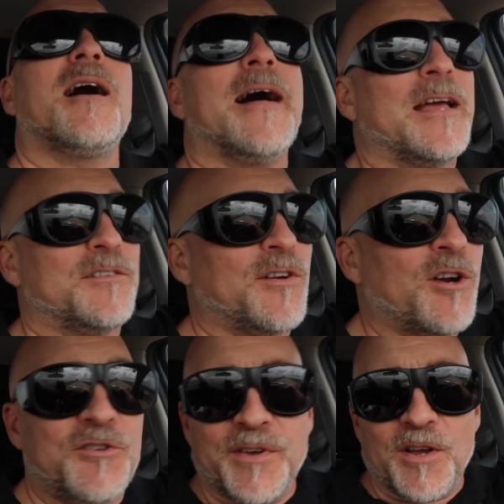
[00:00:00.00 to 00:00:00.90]
I had
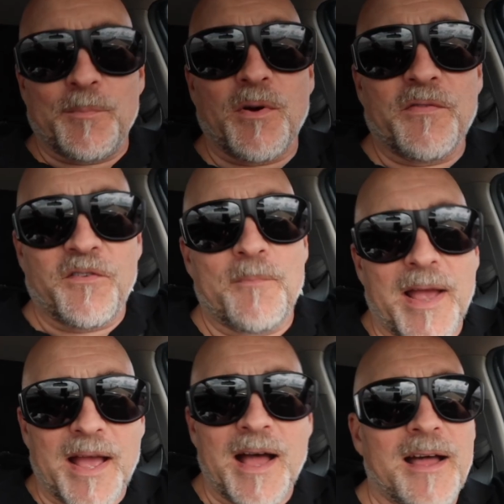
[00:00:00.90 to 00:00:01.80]
surgery on both of
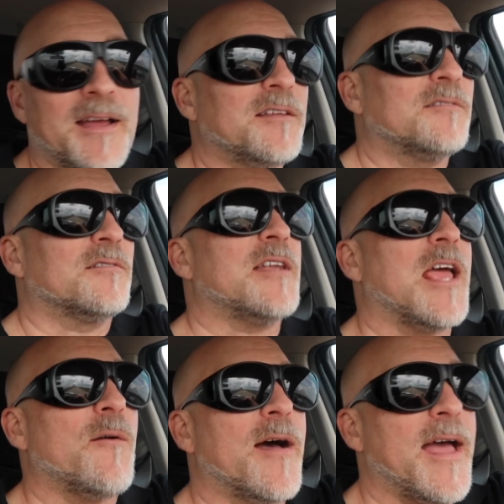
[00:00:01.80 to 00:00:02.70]
my eyes.
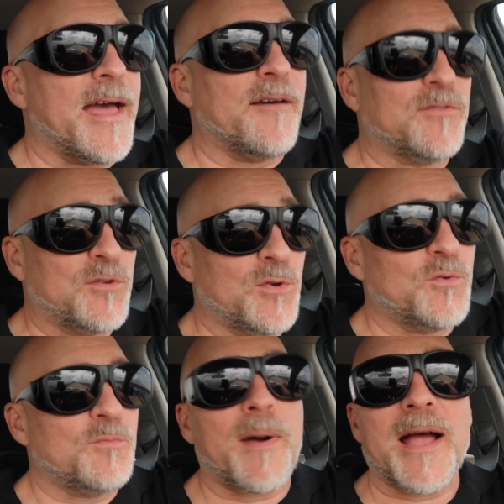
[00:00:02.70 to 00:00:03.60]
Now I have
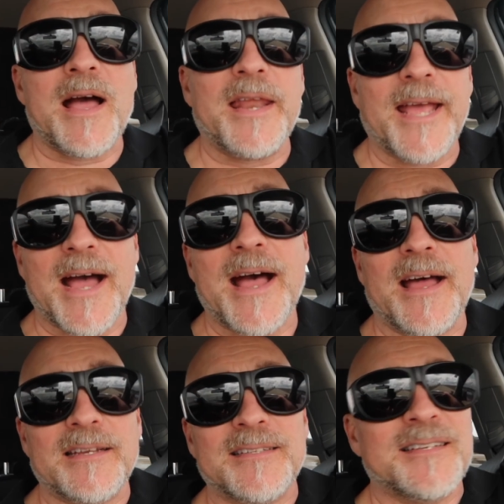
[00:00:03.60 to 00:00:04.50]
two bionic
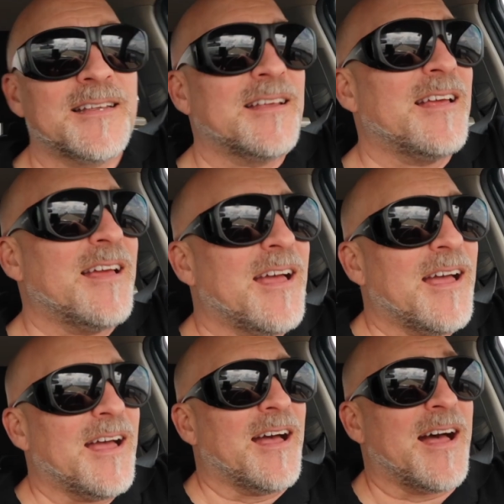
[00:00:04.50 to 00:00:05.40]
eyes.
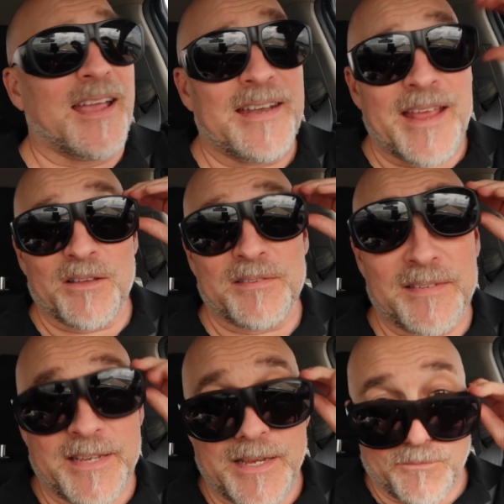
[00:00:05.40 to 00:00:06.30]
I can now
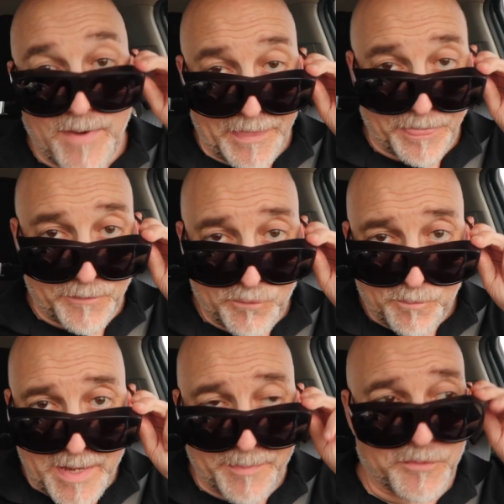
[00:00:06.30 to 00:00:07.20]
see right
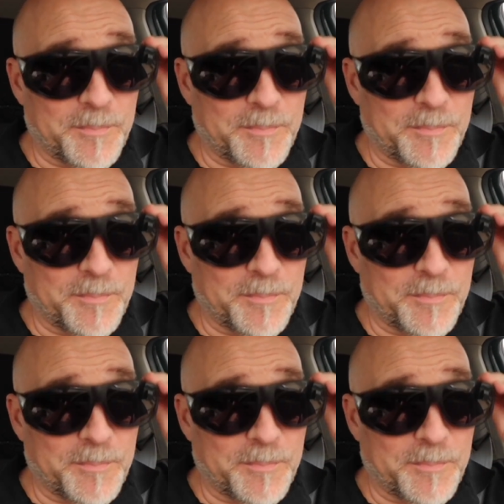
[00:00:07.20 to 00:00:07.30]
through people's